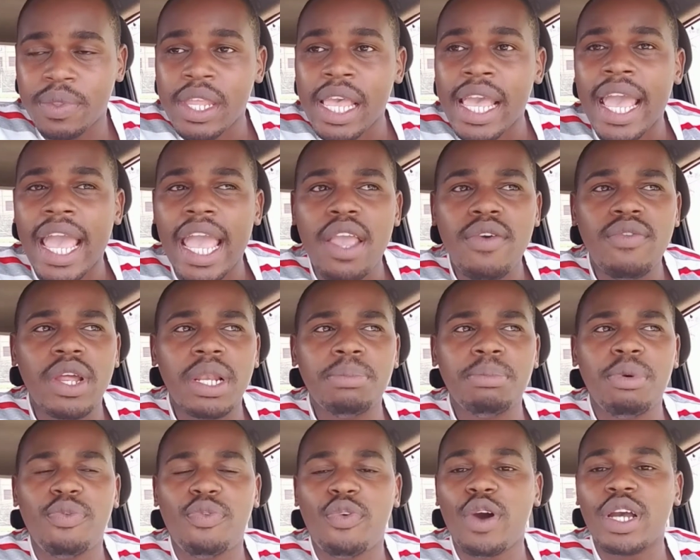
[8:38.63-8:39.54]
Even
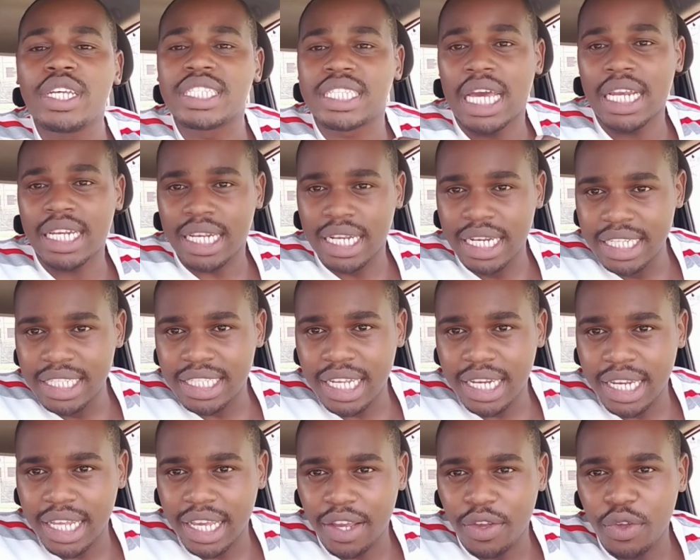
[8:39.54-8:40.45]
before I start
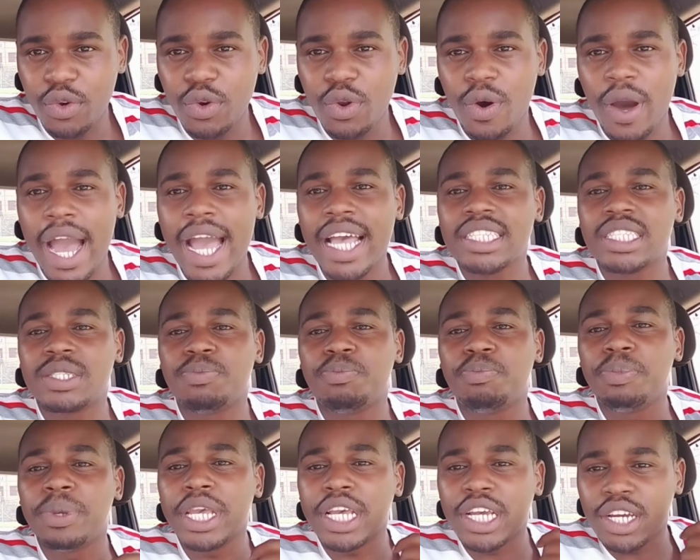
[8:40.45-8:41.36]
listening, you know, I
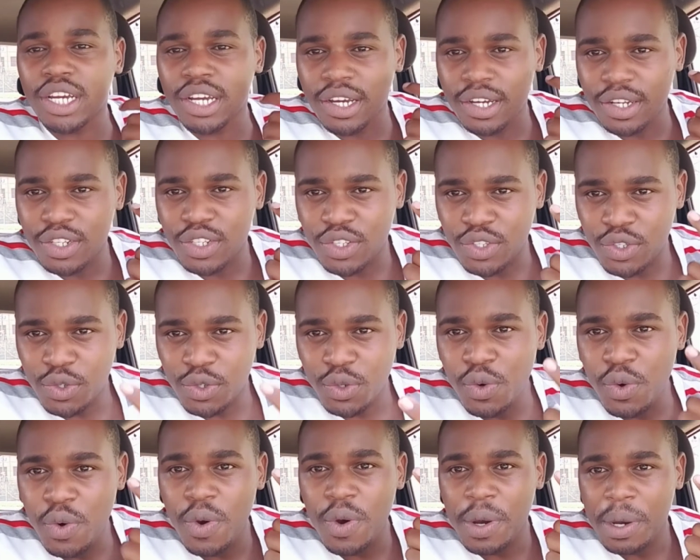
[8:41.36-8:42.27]
speak
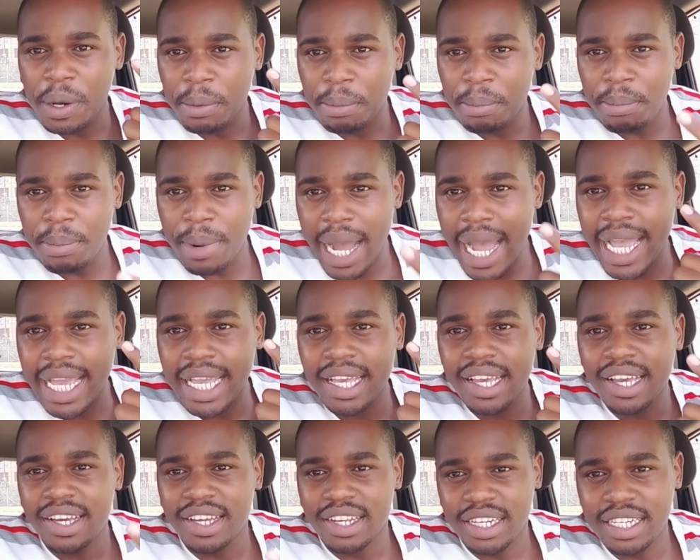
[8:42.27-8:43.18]
to my
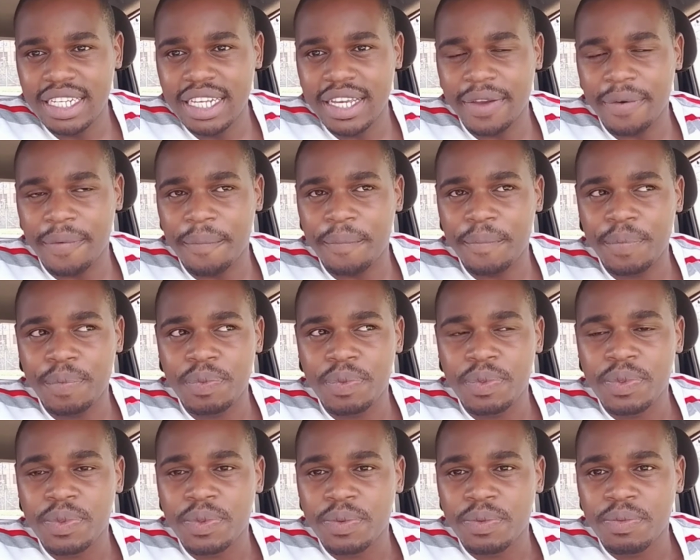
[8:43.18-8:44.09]
day.
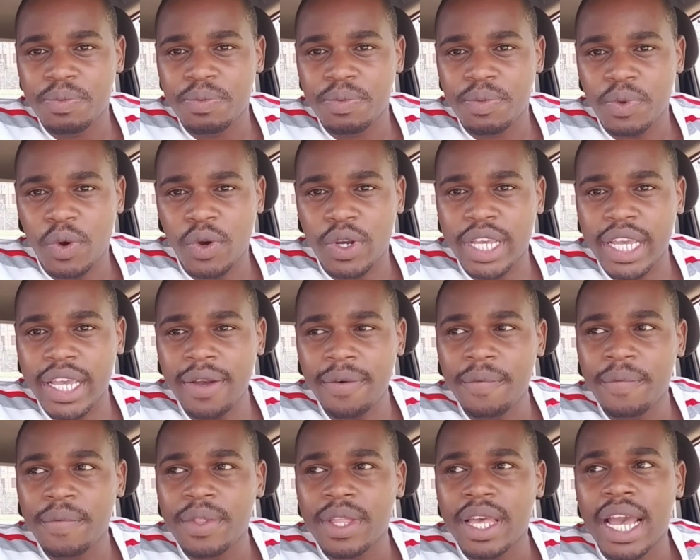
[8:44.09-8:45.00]
Okay,
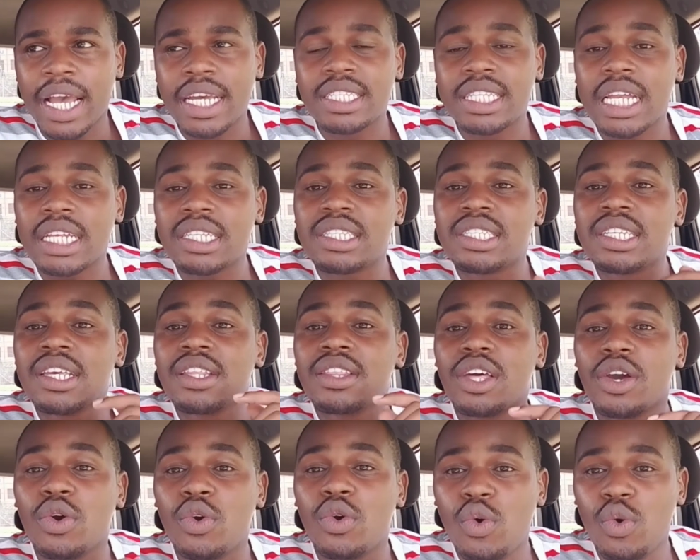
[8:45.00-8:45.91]
I start seeing the
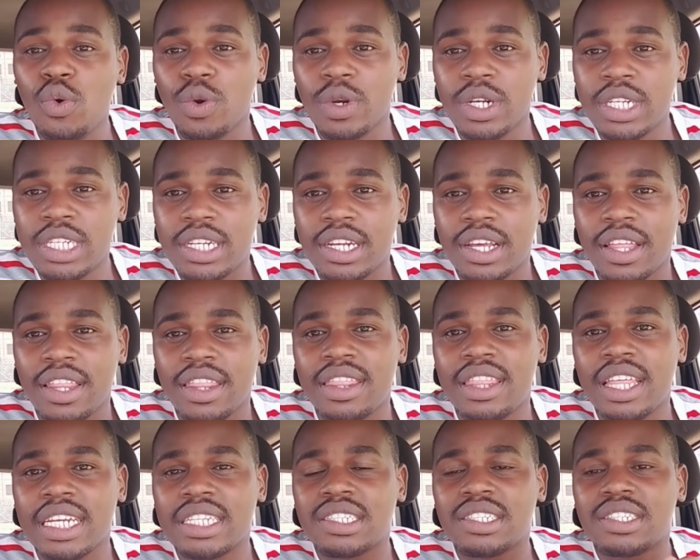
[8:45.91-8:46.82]
good
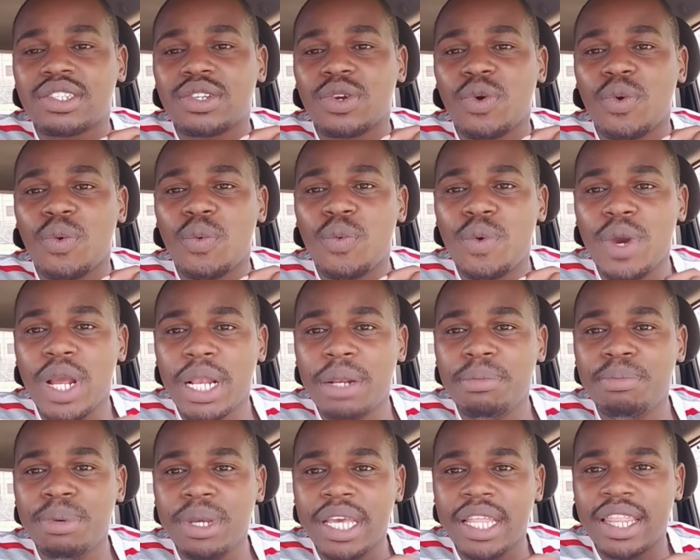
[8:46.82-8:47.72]
that will
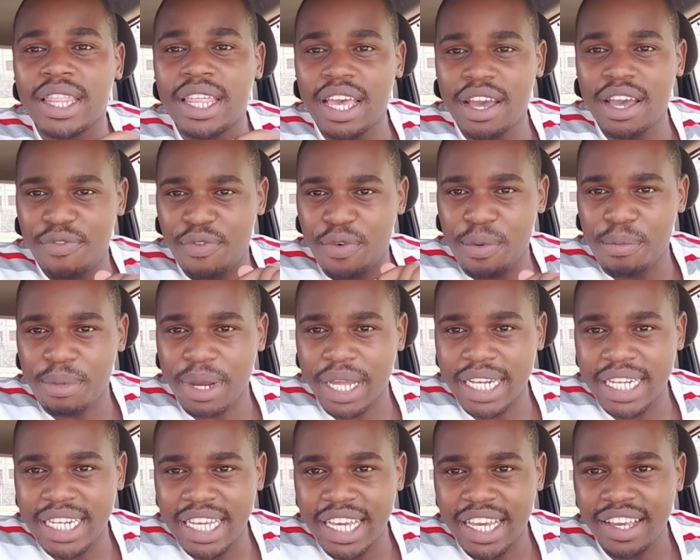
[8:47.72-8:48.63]
be there for my
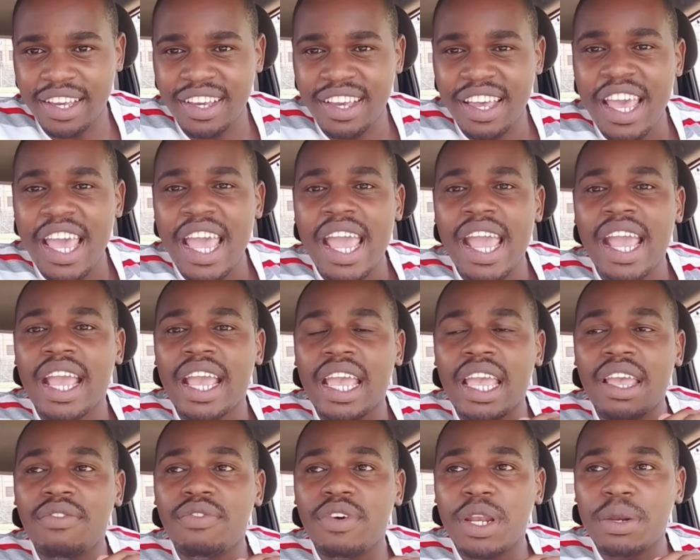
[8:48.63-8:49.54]
day
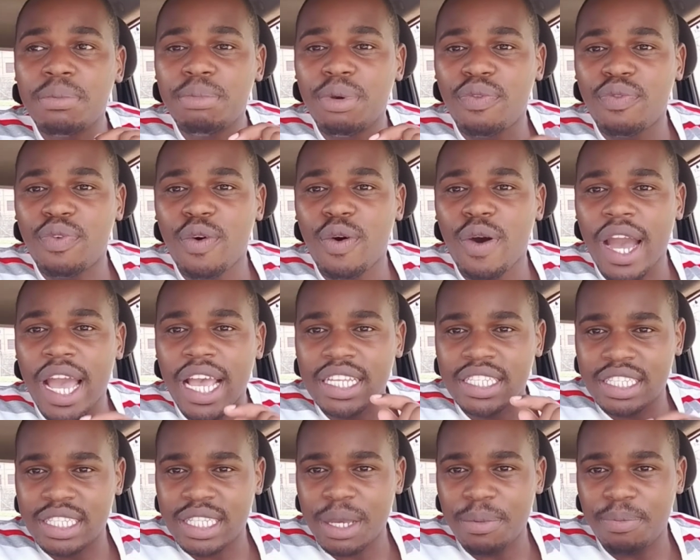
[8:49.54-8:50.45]
even before I
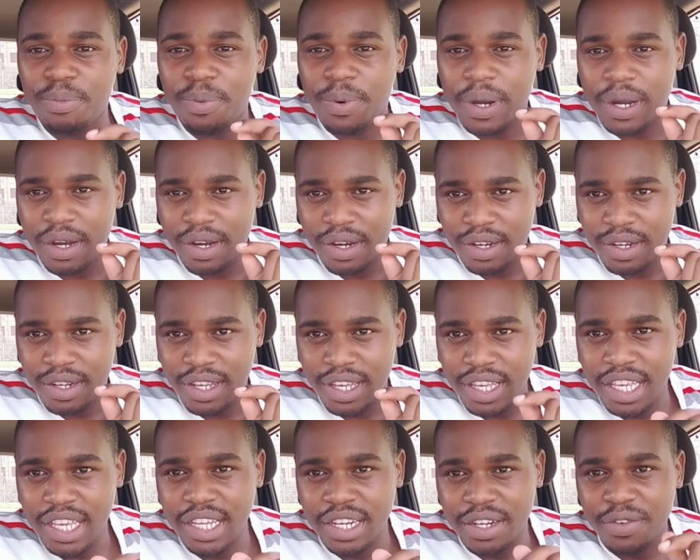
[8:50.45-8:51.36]
step
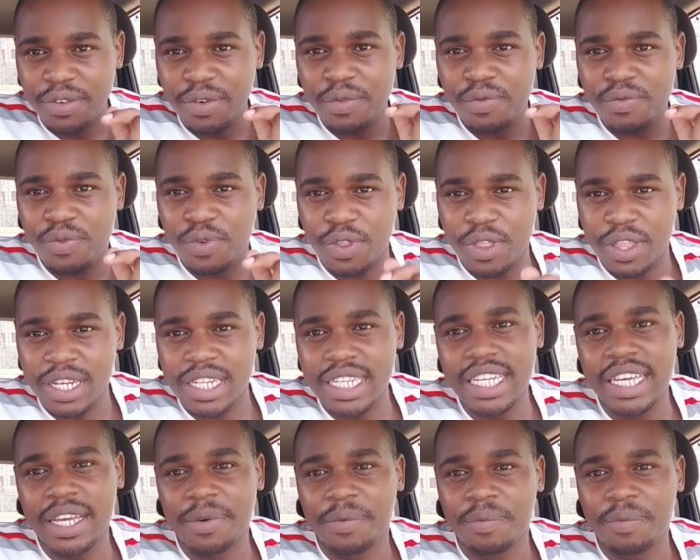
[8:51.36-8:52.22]
in for the day,